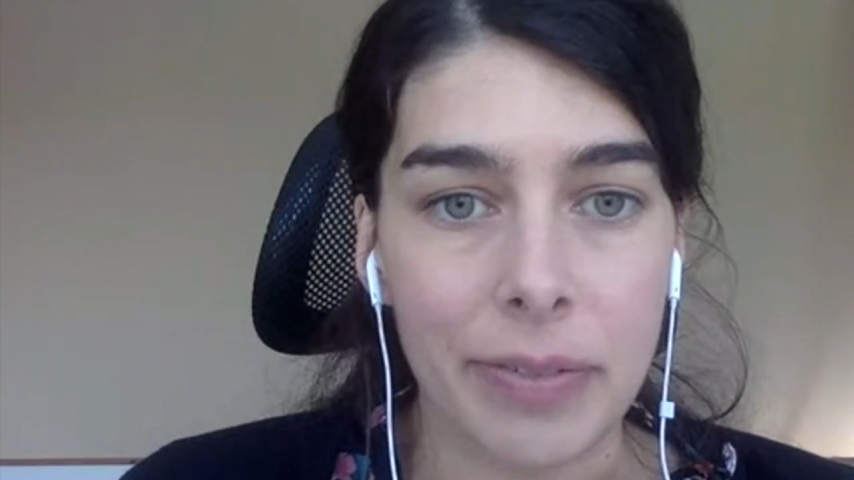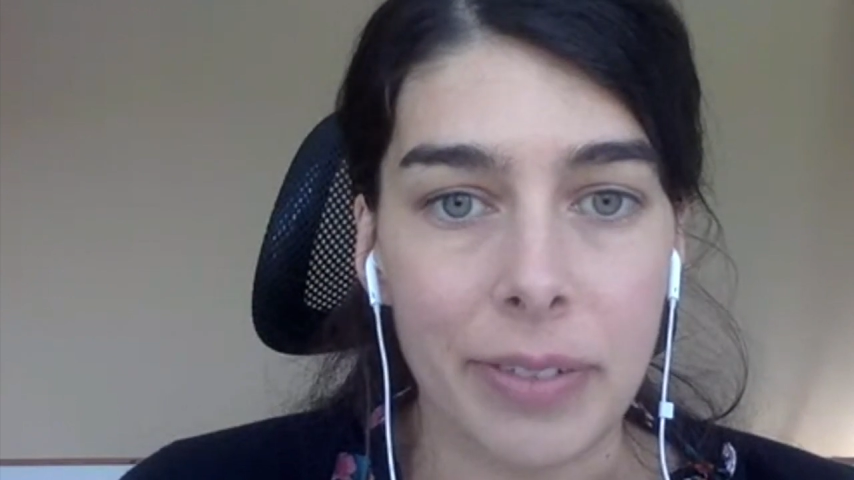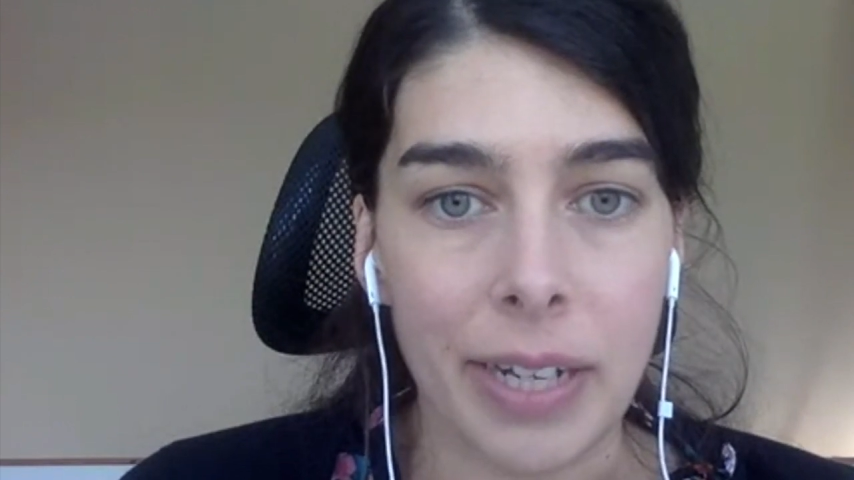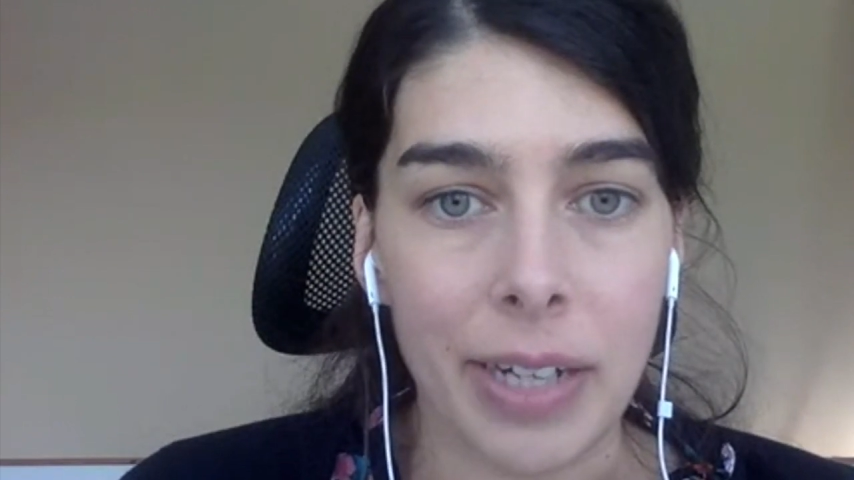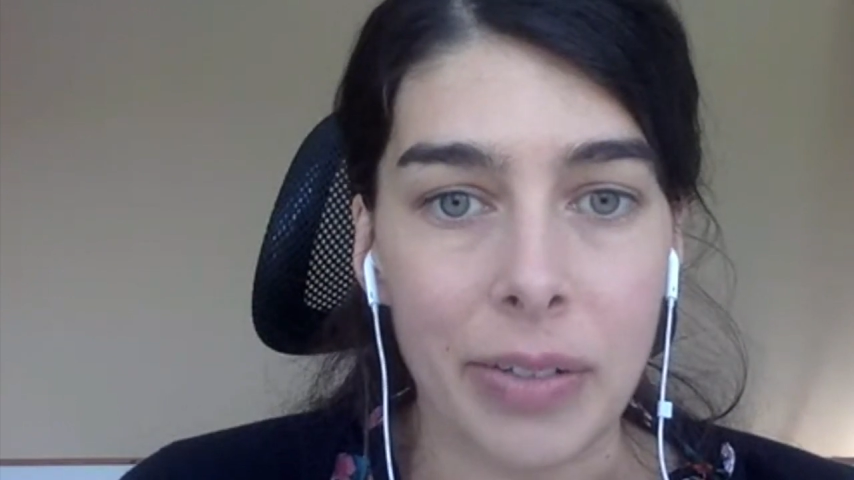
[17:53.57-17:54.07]

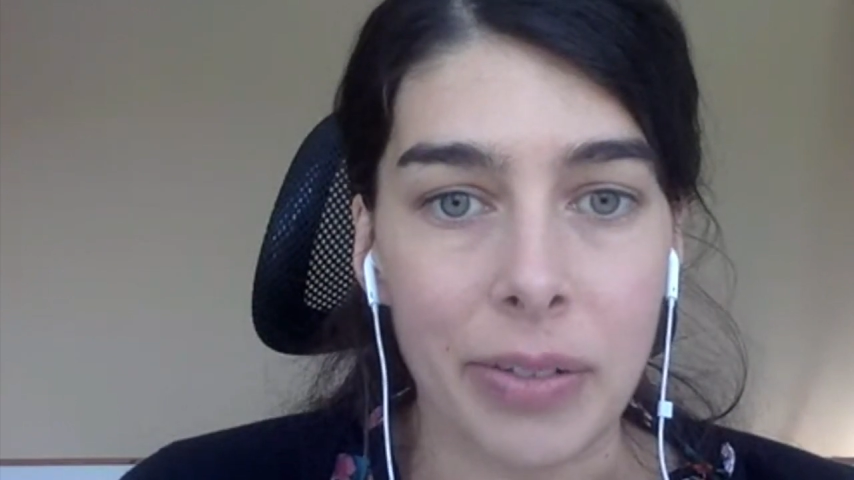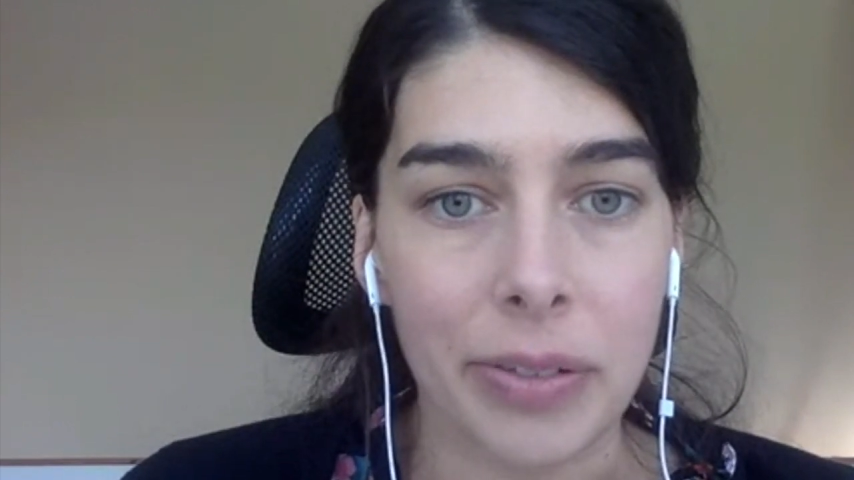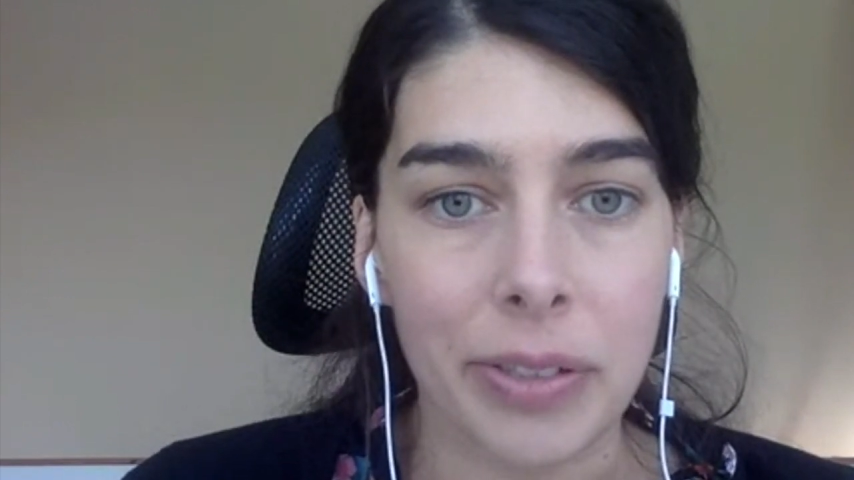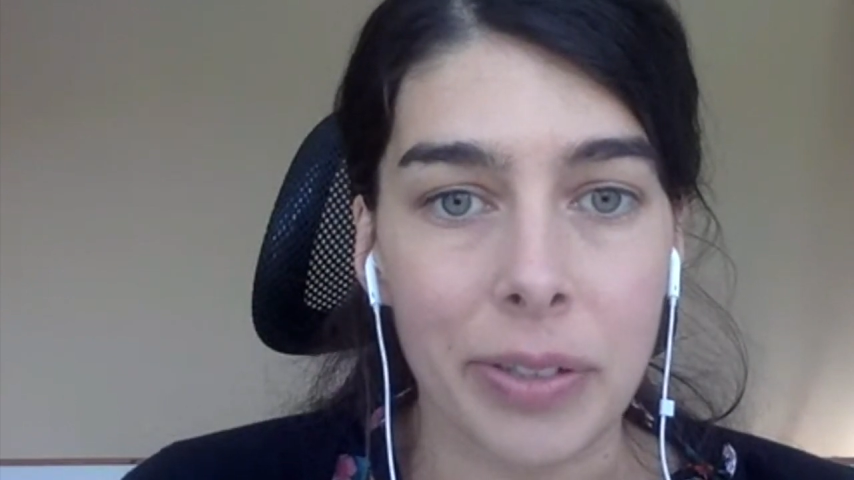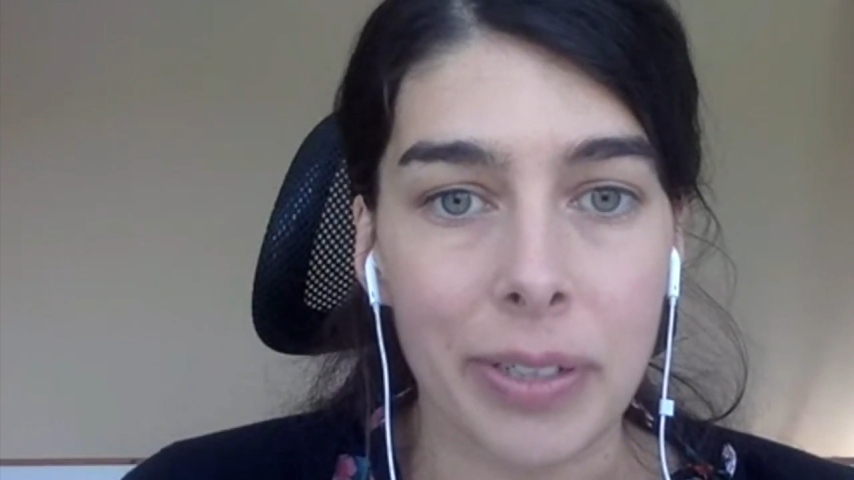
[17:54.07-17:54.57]
now.
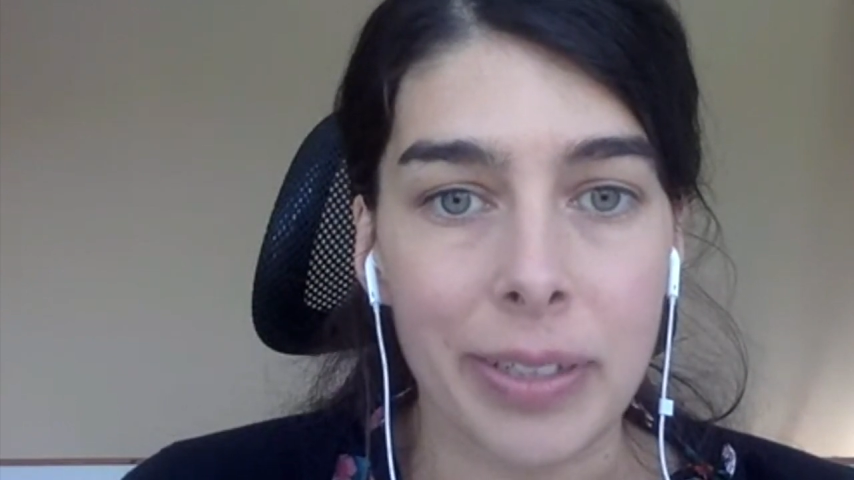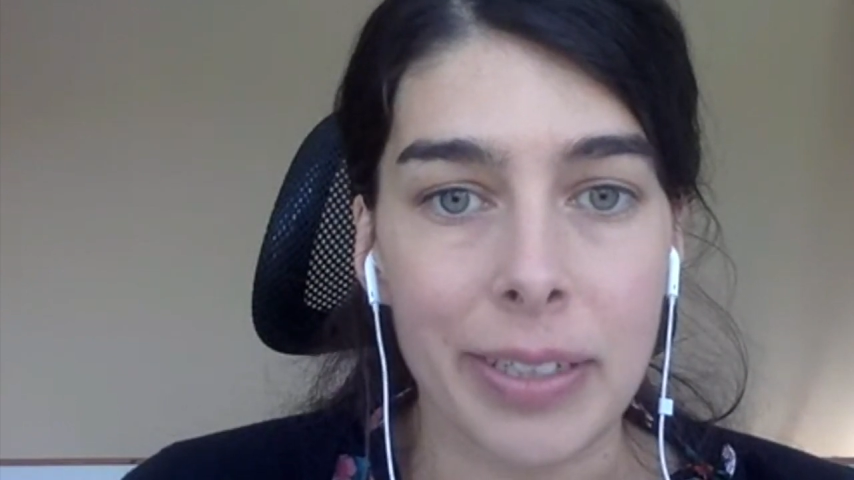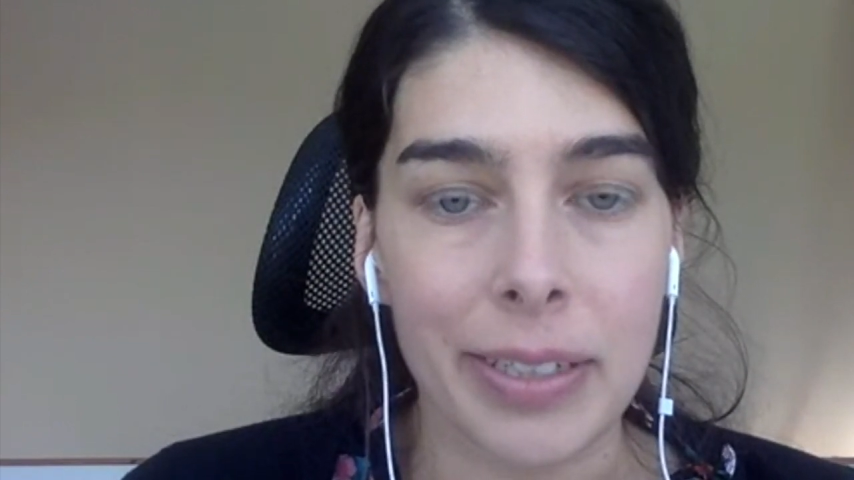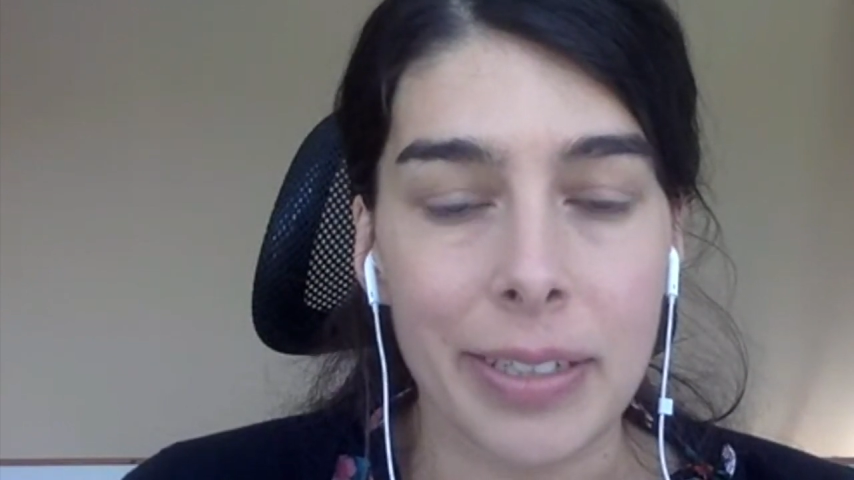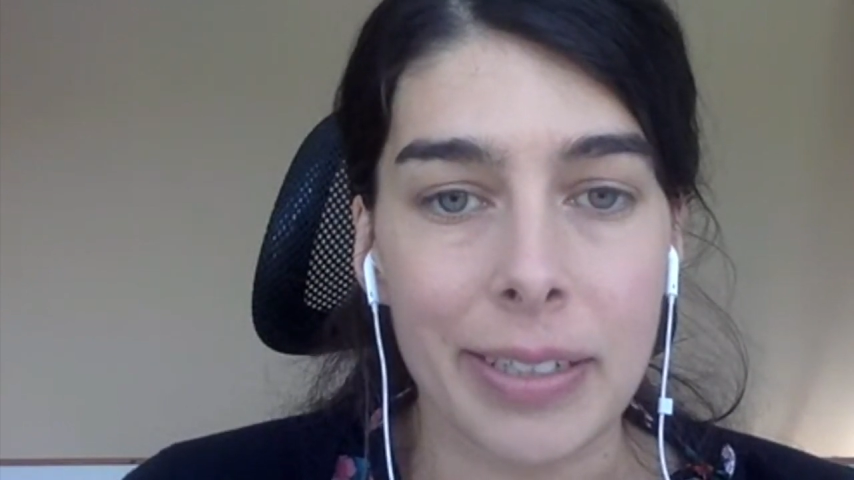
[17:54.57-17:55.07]
So I
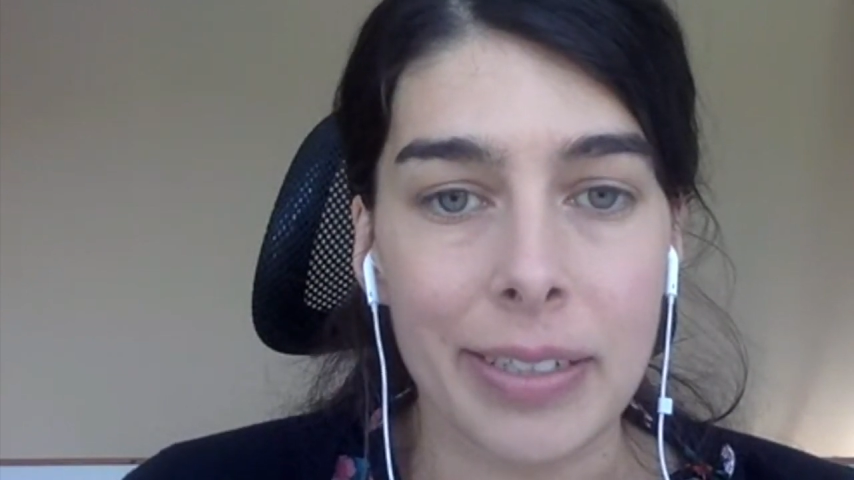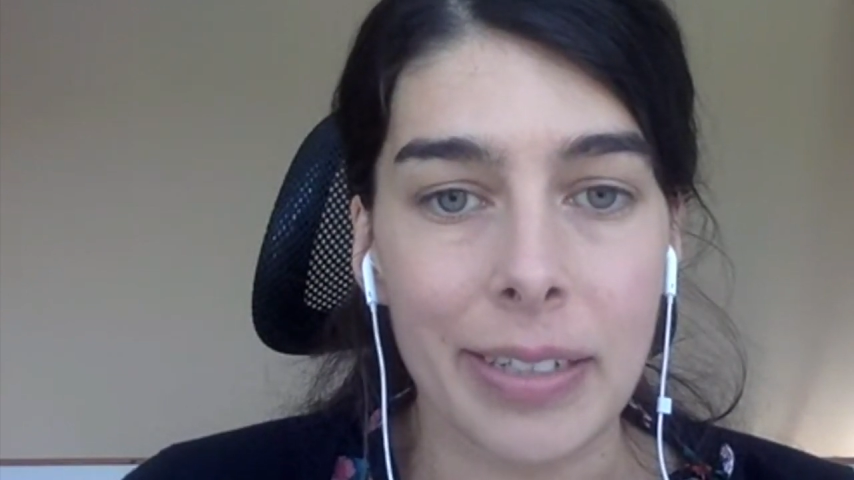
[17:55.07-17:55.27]
think there's